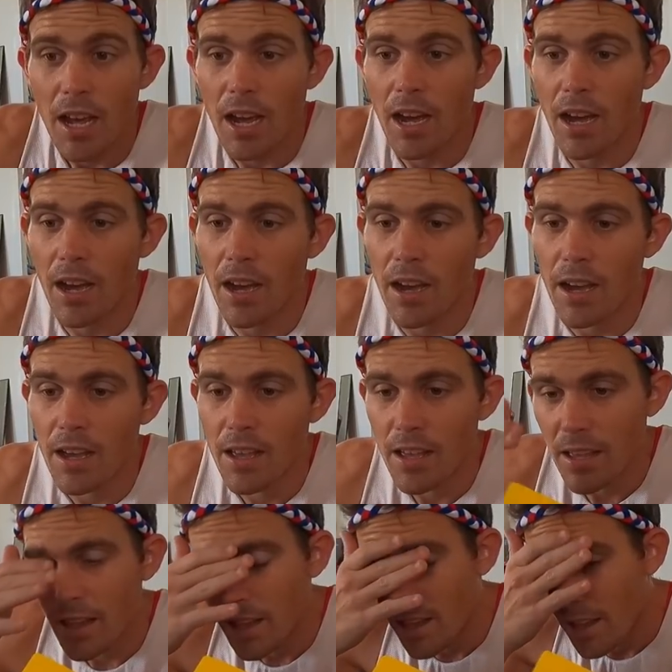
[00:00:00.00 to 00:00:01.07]

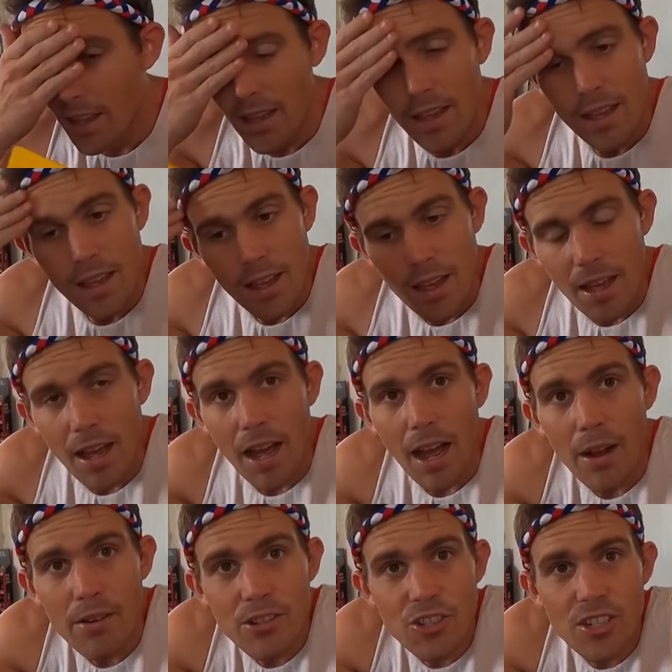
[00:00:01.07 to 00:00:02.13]

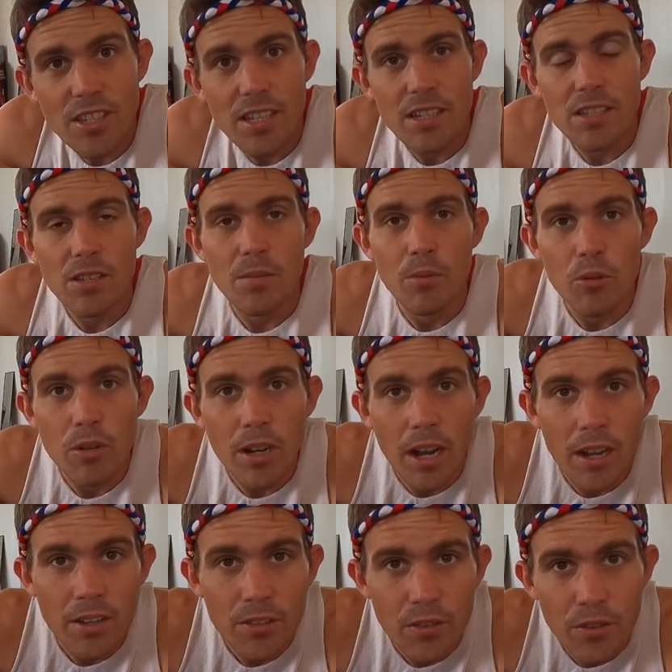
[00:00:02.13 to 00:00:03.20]
I was just in Cebu,
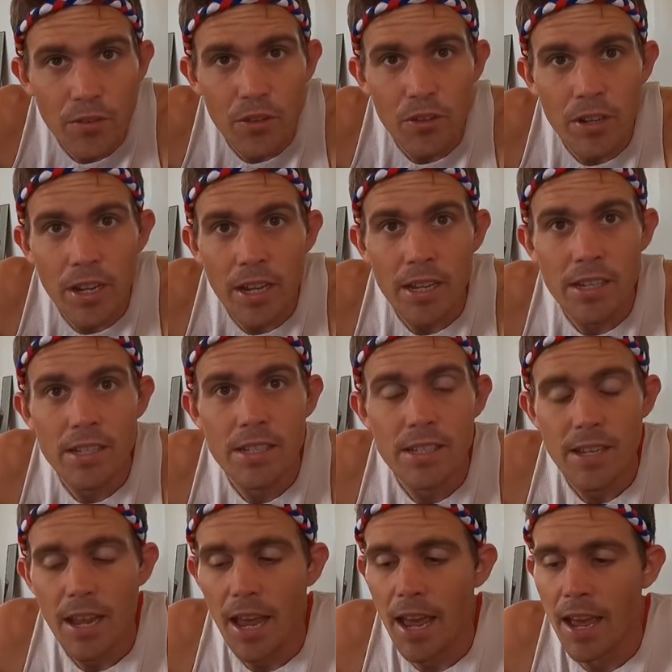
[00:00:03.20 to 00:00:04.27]
guys, for a few
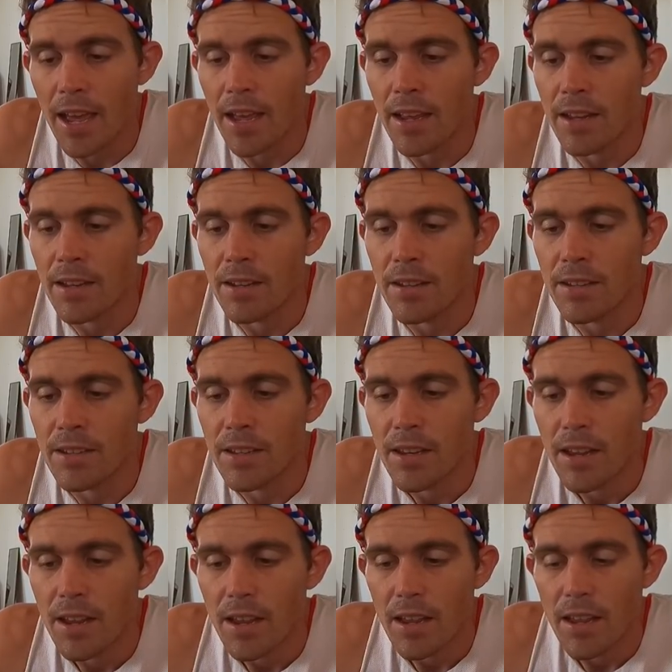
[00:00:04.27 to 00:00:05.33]
days, and
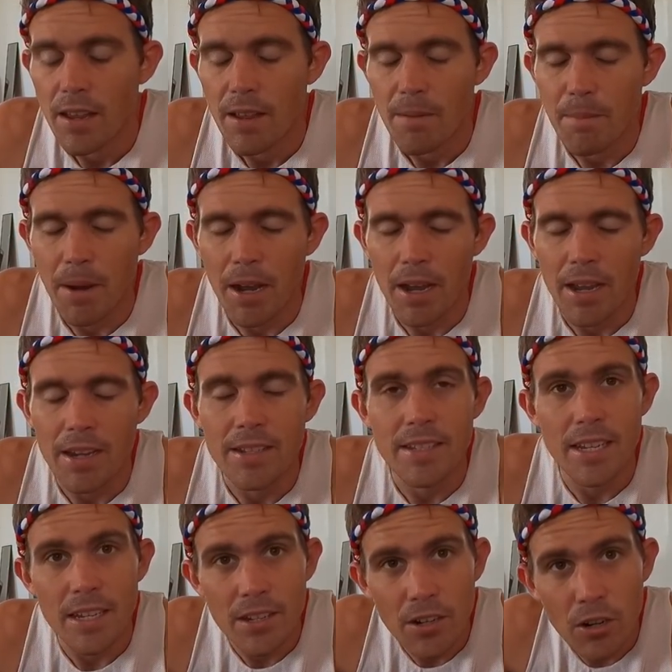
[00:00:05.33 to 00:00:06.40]
my
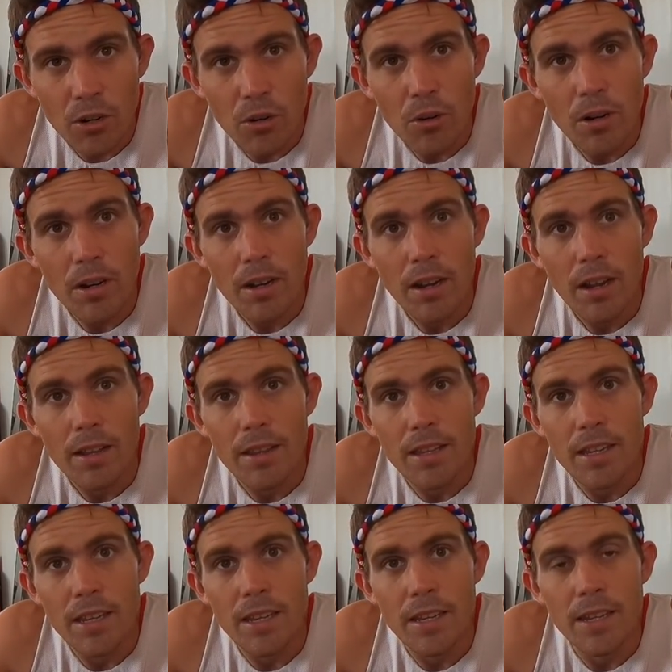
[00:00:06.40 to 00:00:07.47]
Tito,
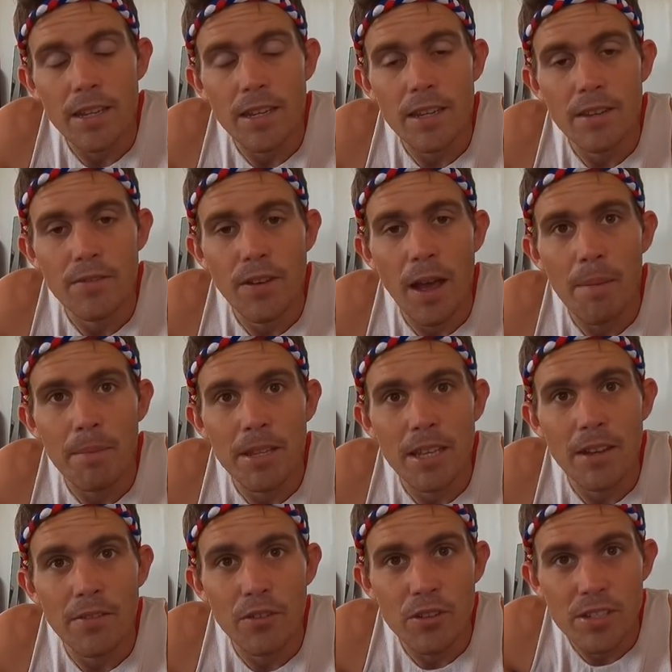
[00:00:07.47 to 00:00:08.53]
the
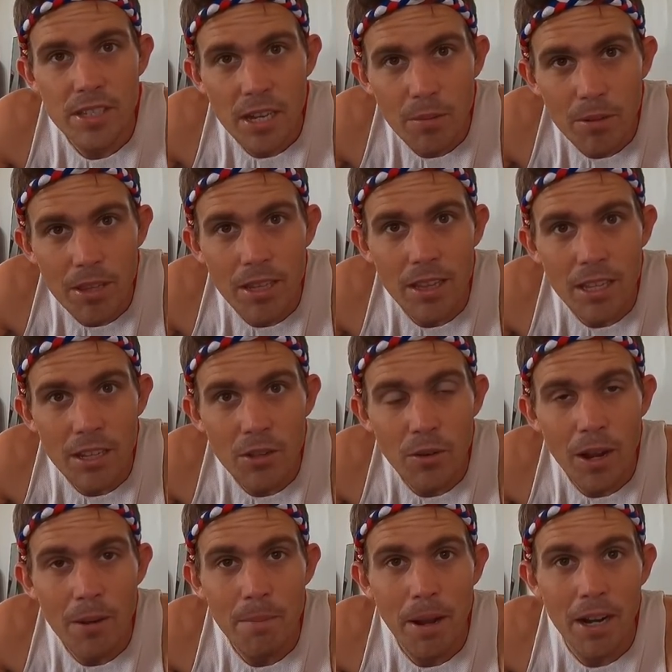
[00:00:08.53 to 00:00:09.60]
family I first stayed with in
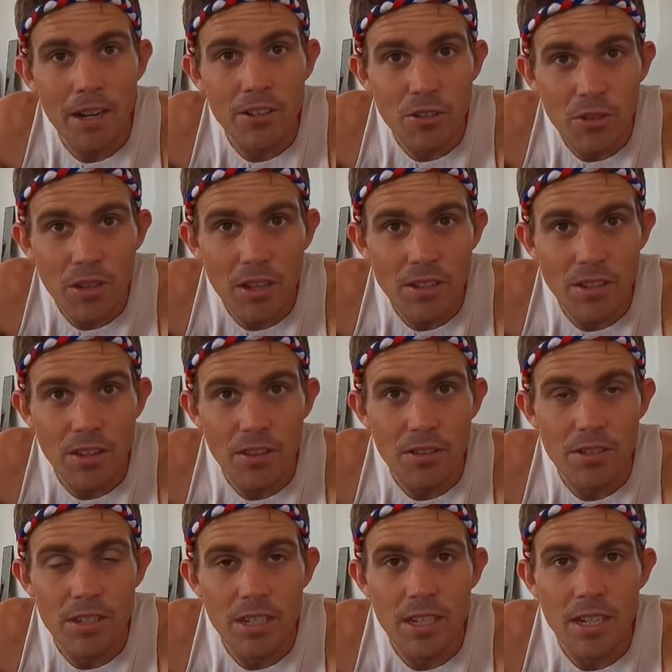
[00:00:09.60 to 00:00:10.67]
Liloan back in
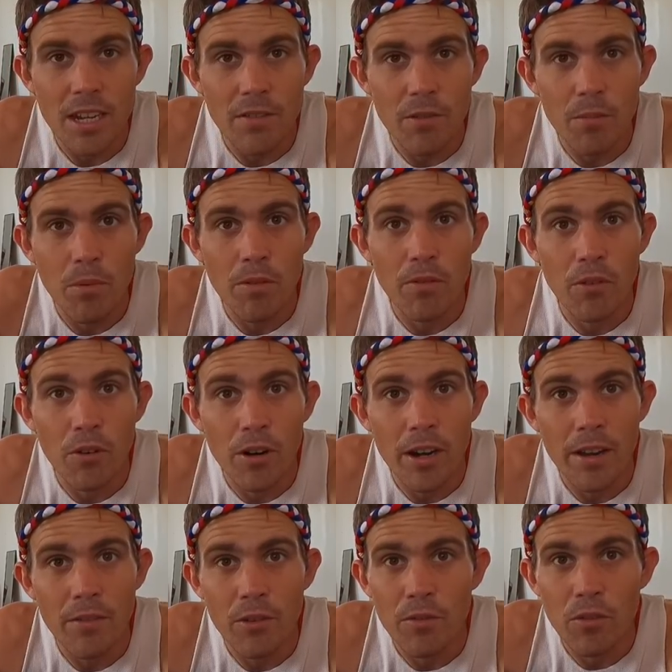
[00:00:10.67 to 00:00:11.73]
2013, even before
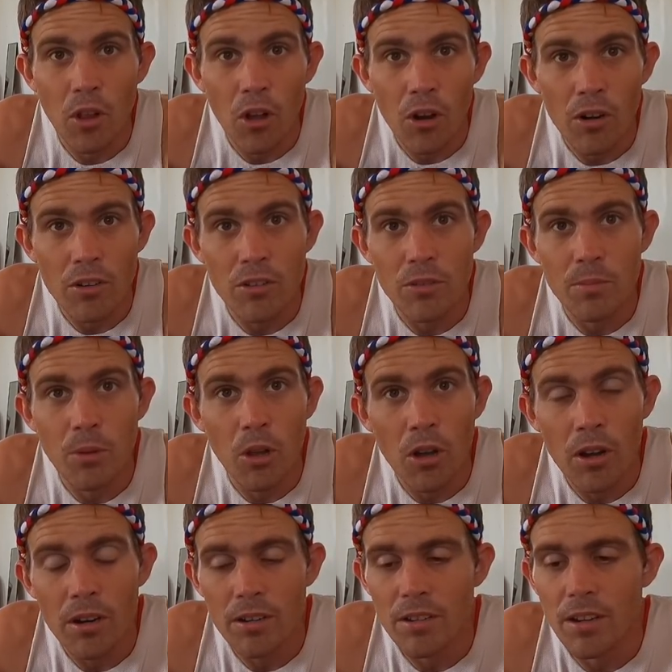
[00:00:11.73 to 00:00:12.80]
I ever vlogged or
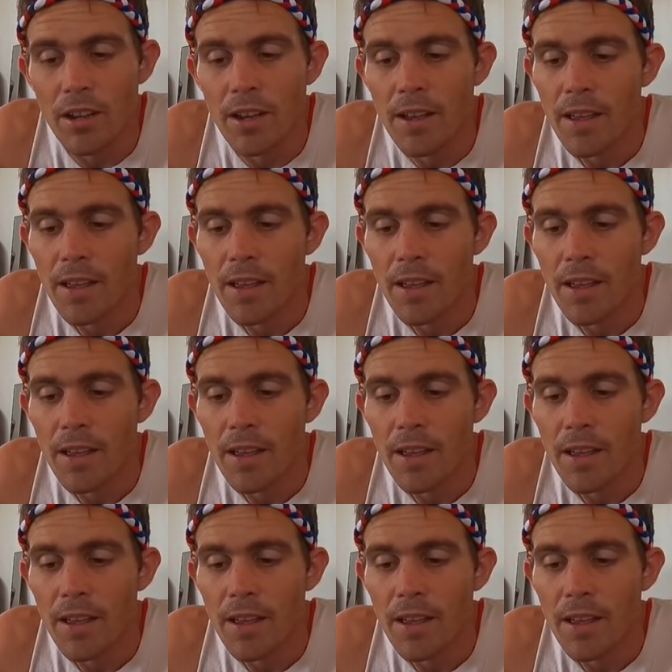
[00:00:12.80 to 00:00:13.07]
blogged,